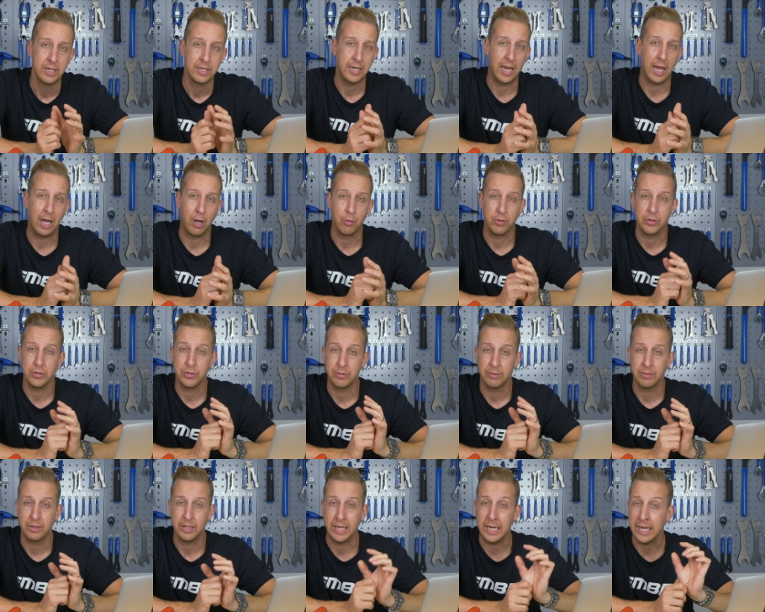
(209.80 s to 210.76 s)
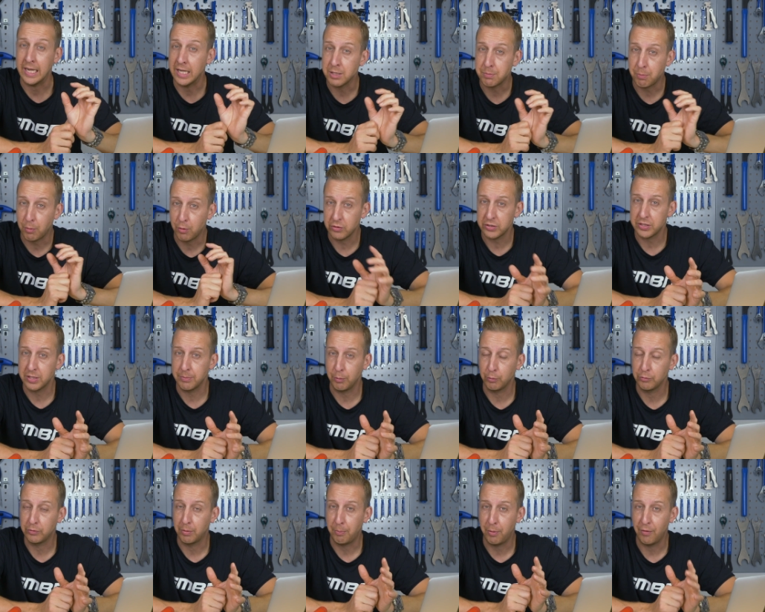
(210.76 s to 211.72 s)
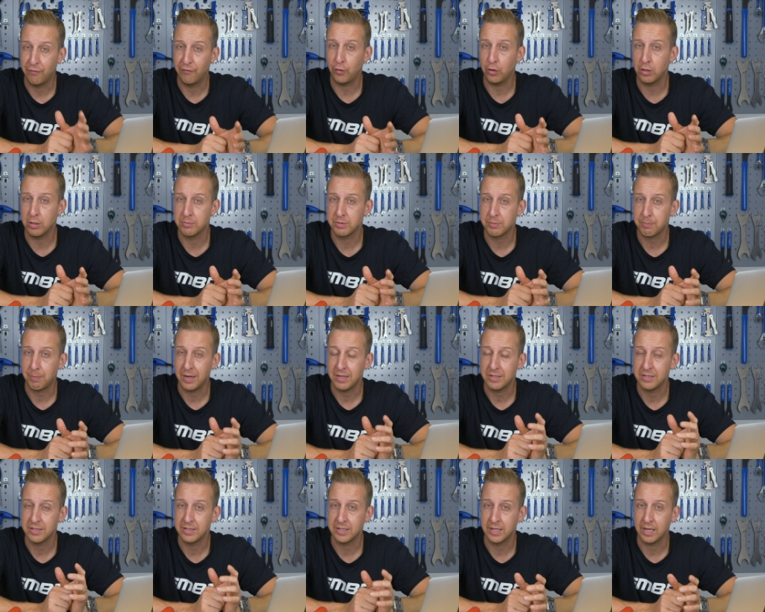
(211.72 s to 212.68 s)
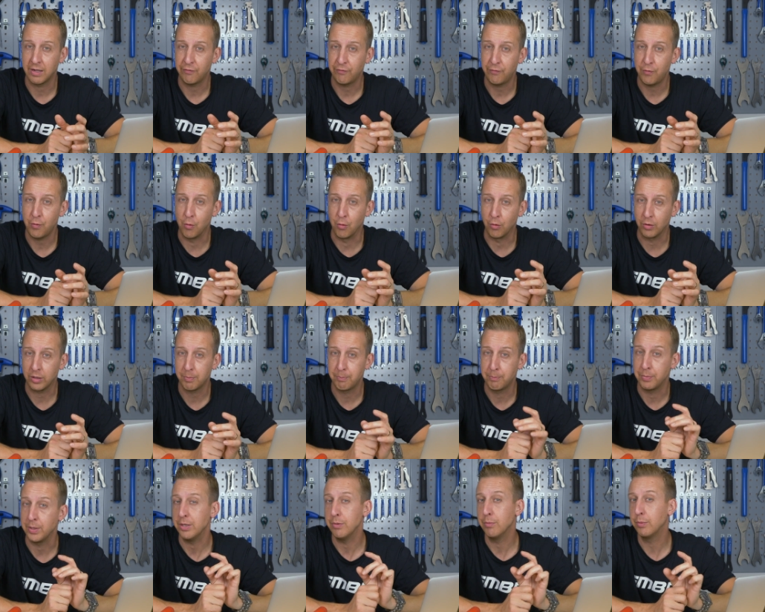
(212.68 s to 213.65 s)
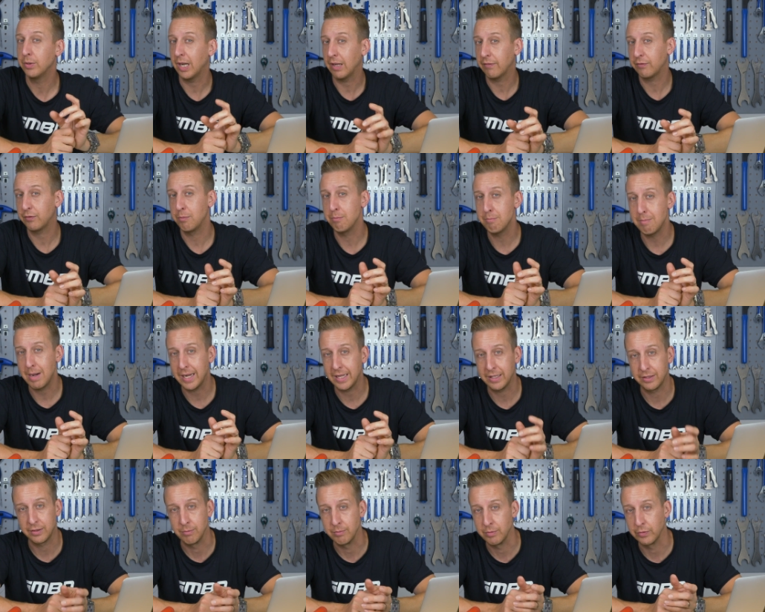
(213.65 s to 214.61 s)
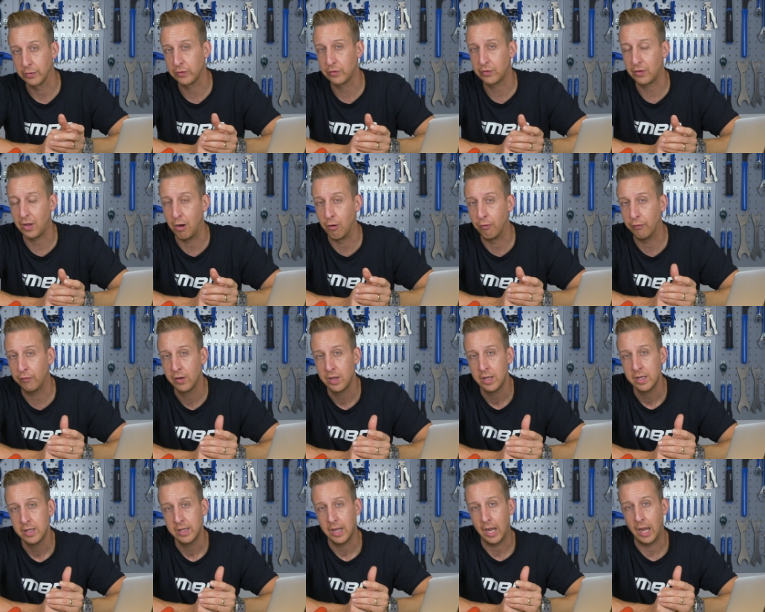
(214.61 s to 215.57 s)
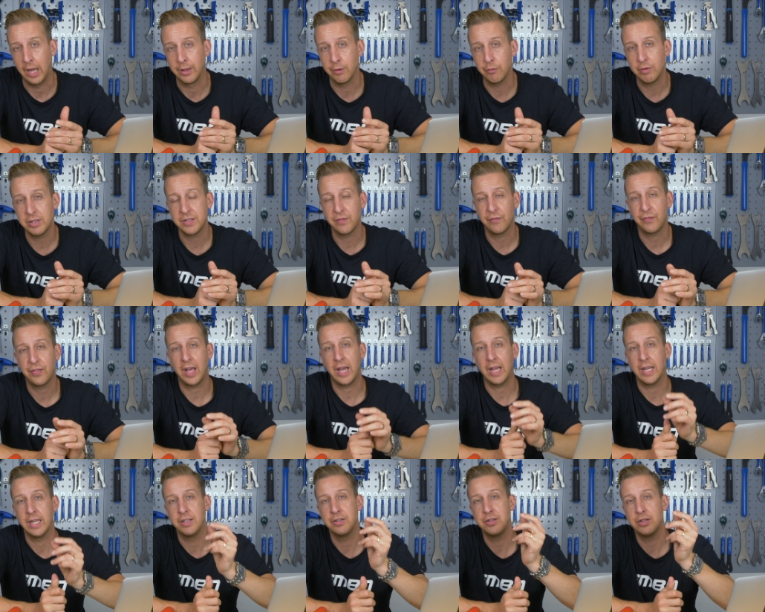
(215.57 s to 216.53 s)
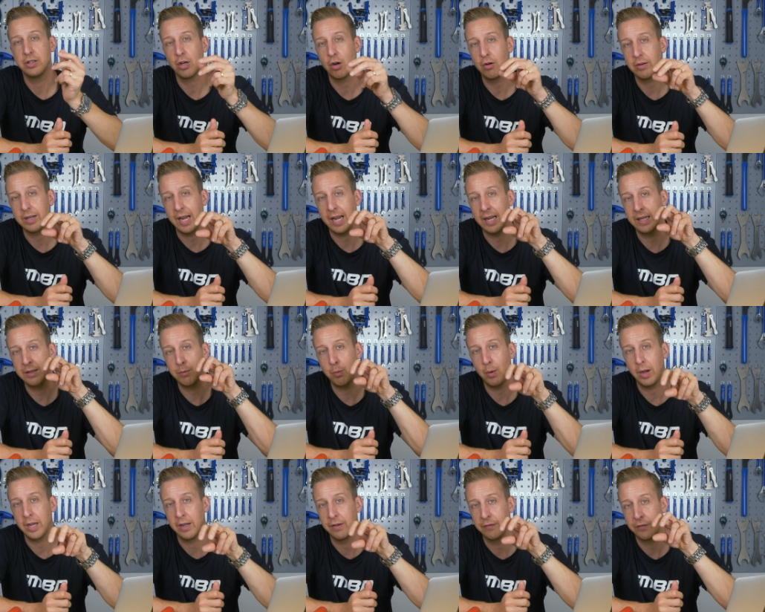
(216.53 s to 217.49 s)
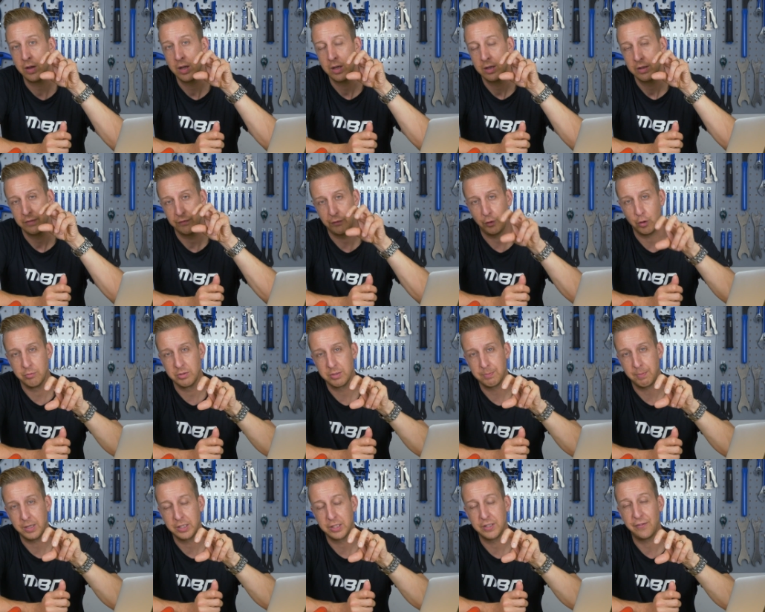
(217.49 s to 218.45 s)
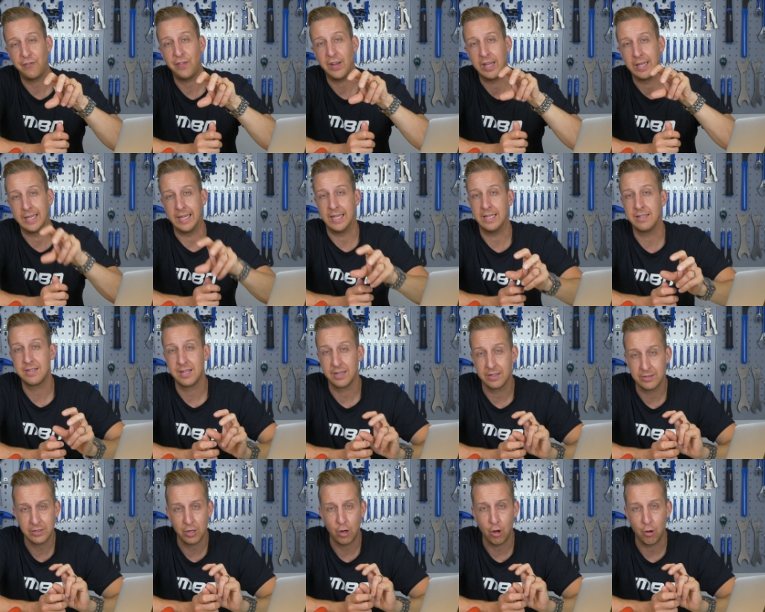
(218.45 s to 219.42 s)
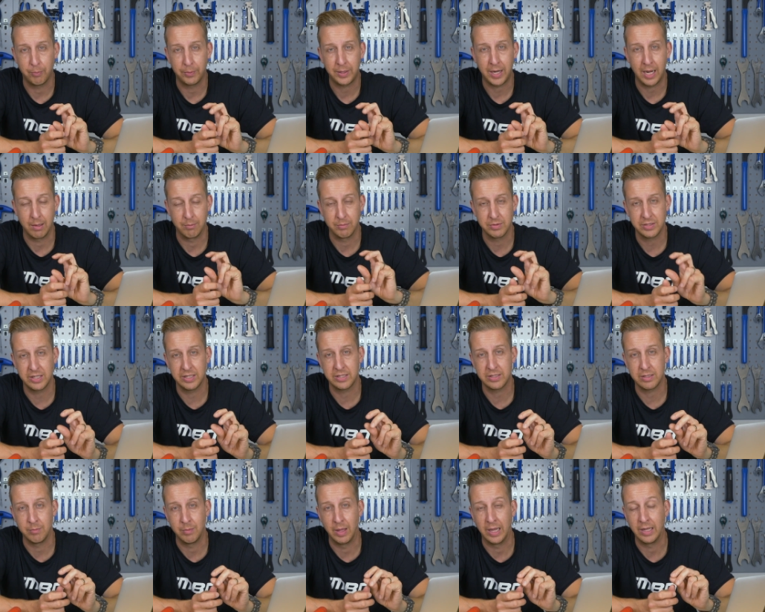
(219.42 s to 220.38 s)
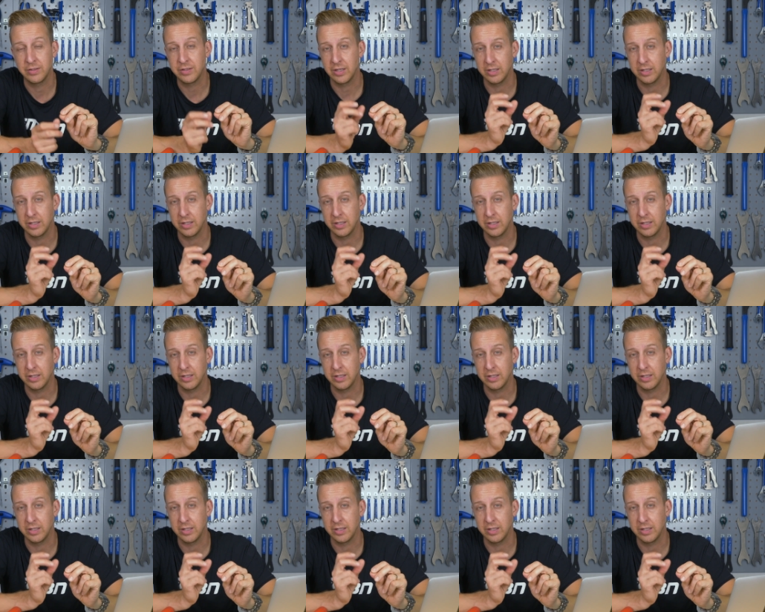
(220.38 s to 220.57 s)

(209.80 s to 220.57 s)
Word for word: Now, it is possible to put volume spacers in that fork, but you would have to make them yourself. And the reason for that is you can't get any way of volume spacers fitting into the top cap system there.